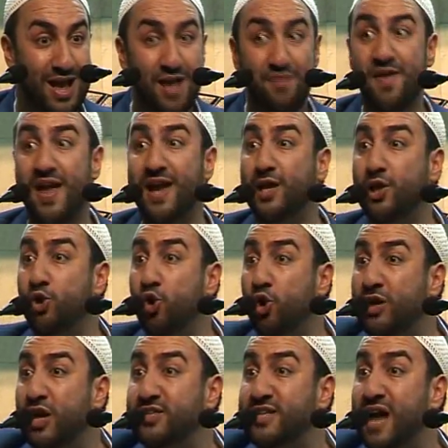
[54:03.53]
They
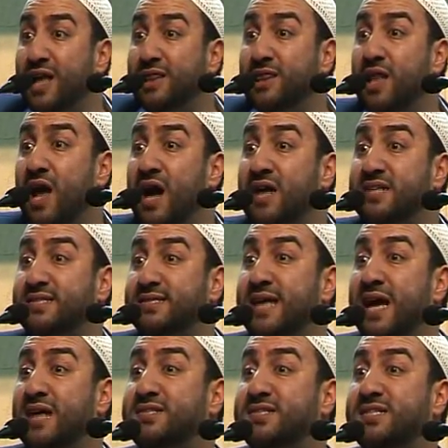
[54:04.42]
look at Allah's
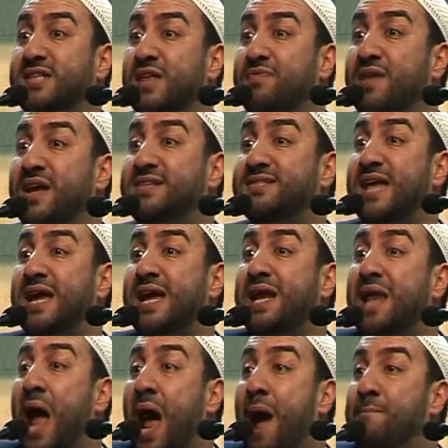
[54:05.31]
tests and they say,
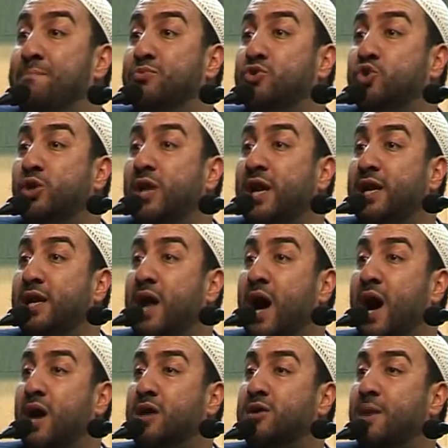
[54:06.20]

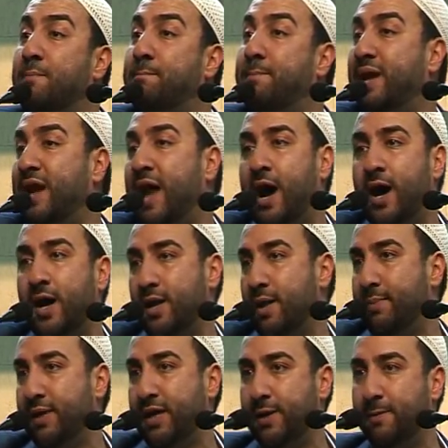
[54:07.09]
Alhamdulillah Rabbil
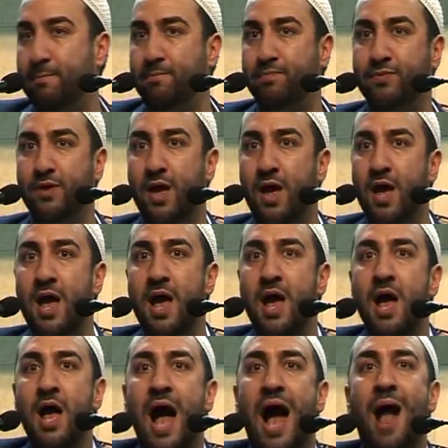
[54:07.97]
Alameen.
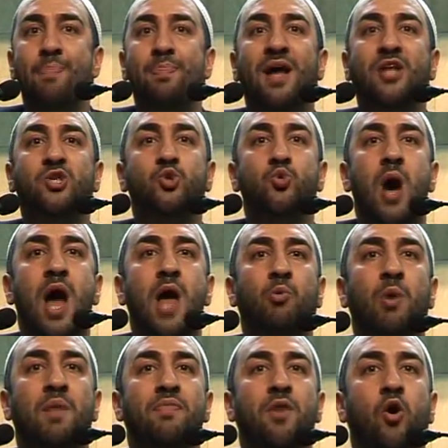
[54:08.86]
And that's why
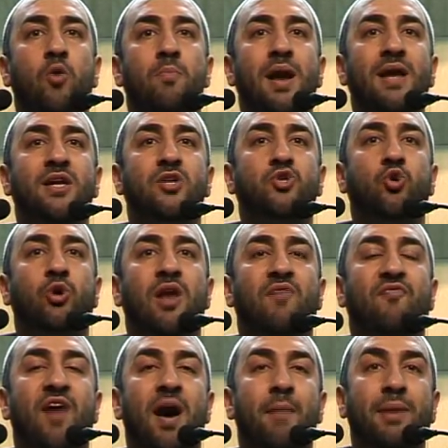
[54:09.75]
when the Umayyad
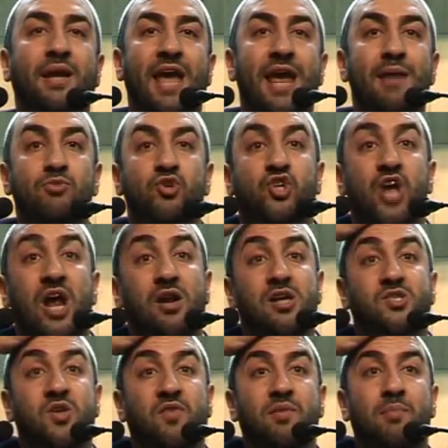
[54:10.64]
Khulafa became
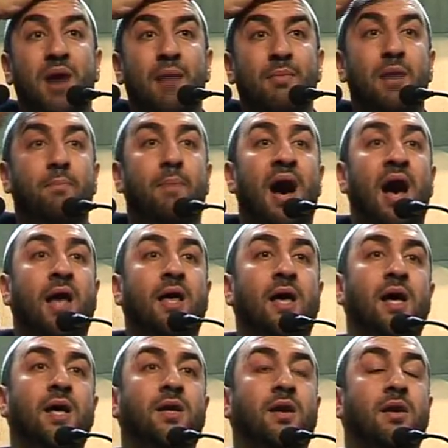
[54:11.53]
jealous of Imam
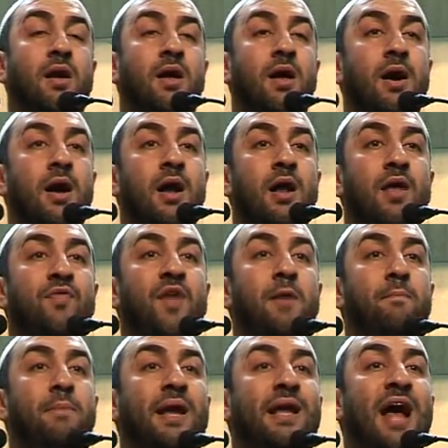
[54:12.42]
al-Baqir,
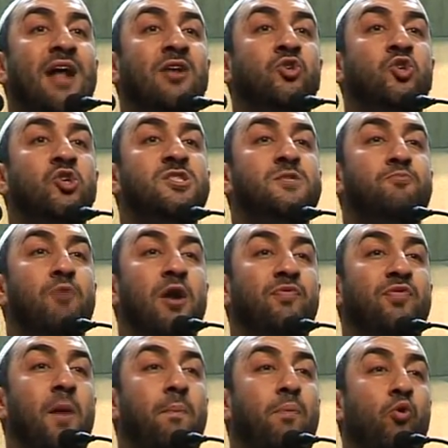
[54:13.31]
they began to
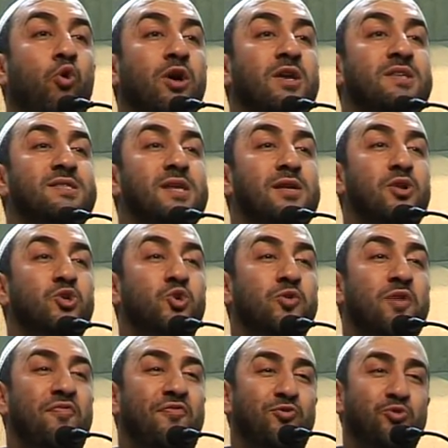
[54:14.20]
spread the poison
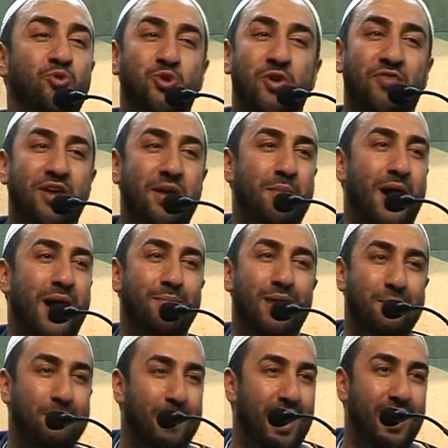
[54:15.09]
into the food of
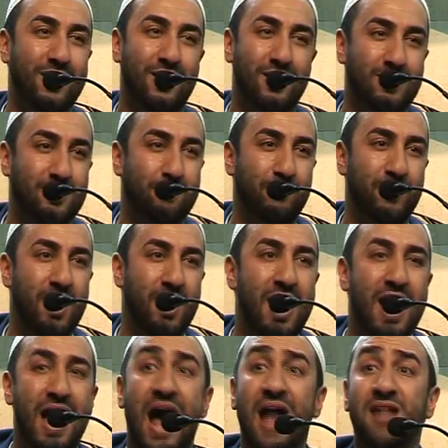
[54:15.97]
Imam al-Baqir.
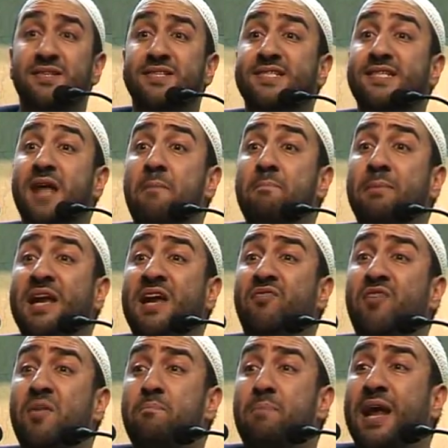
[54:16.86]
And some
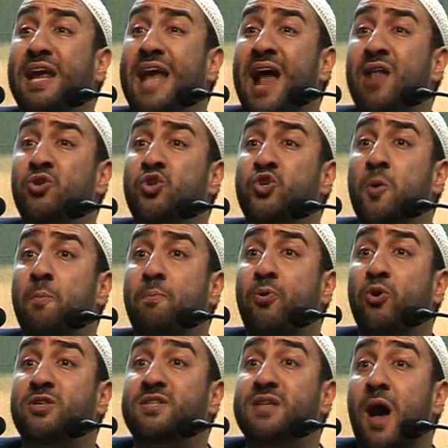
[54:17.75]
even began to
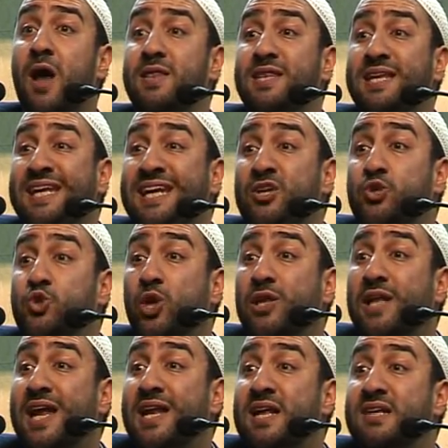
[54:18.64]
put a
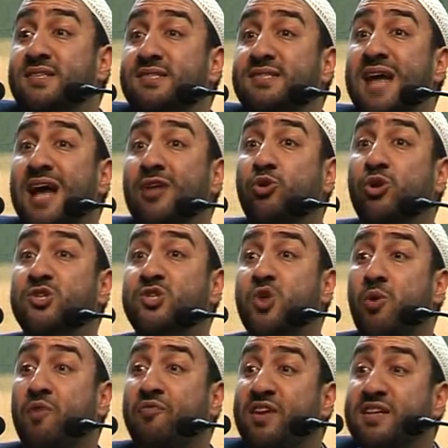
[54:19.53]
needle in his saddle,
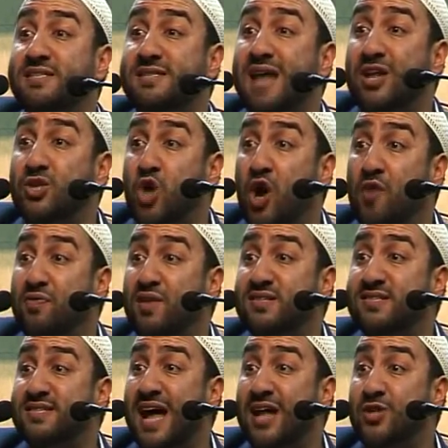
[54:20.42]
so if he sat on
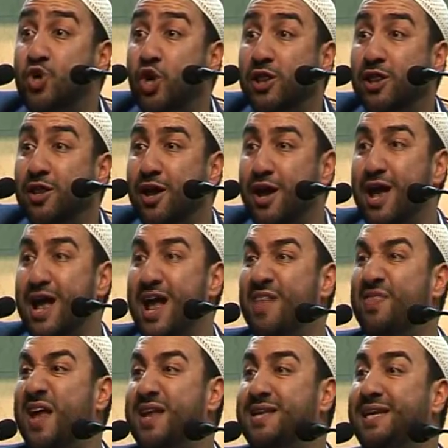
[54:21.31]
the saddle,
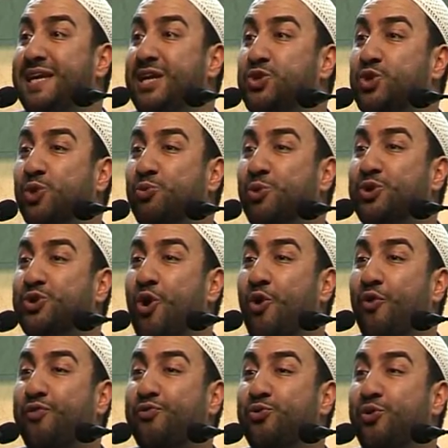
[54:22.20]
the needle would
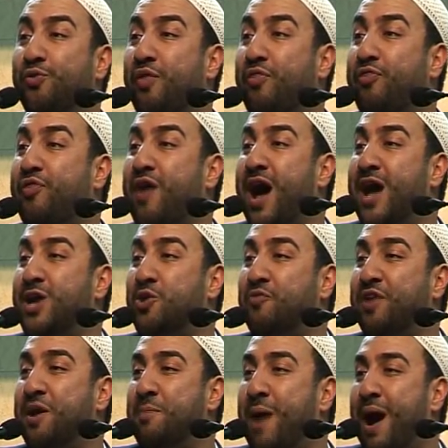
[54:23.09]
go through the thigh
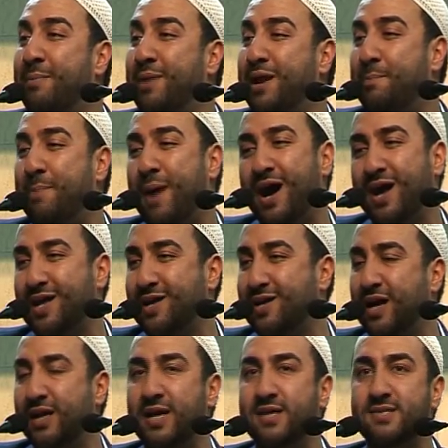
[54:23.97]
of Imam al-Baqir
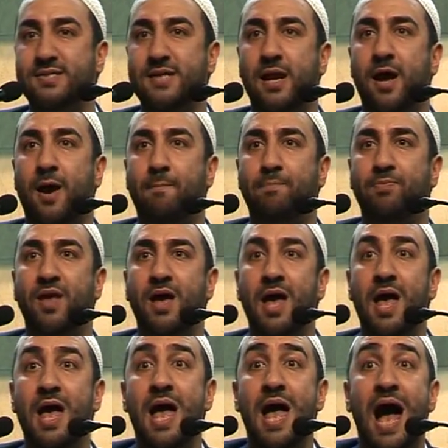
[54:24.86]
alayhi salam.
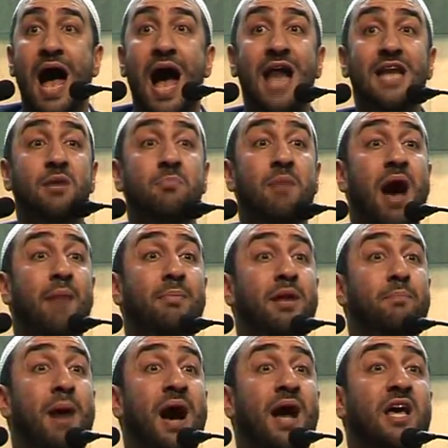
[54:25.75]
And Imam
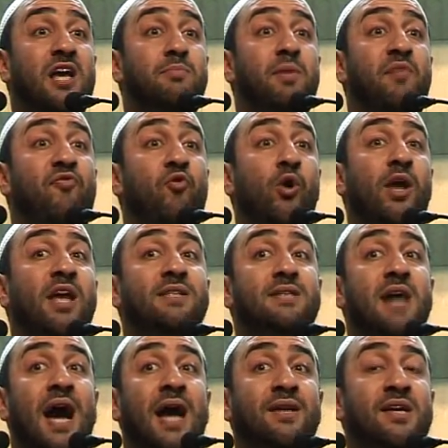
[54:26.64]
al-Baqir, before he
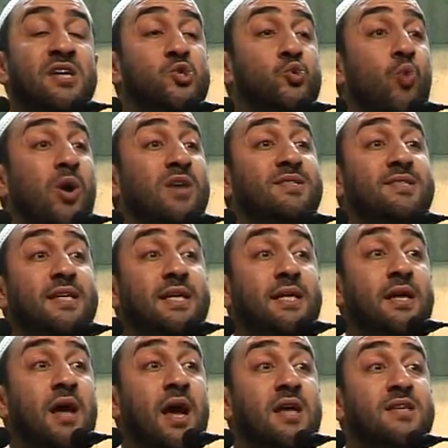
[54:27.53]
died, his
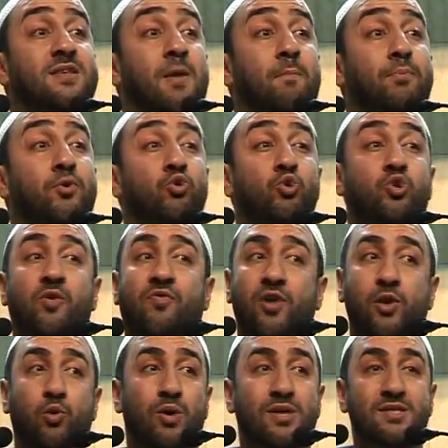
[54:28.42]
wasiyah is a
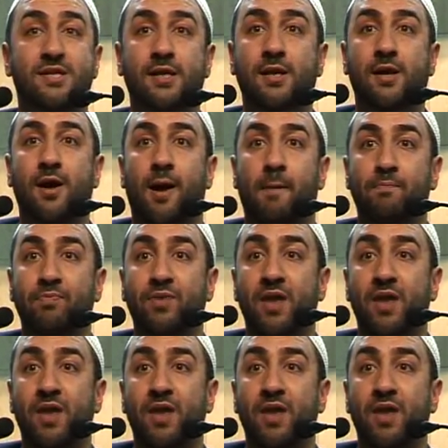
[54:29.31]
beautiful wasiyah.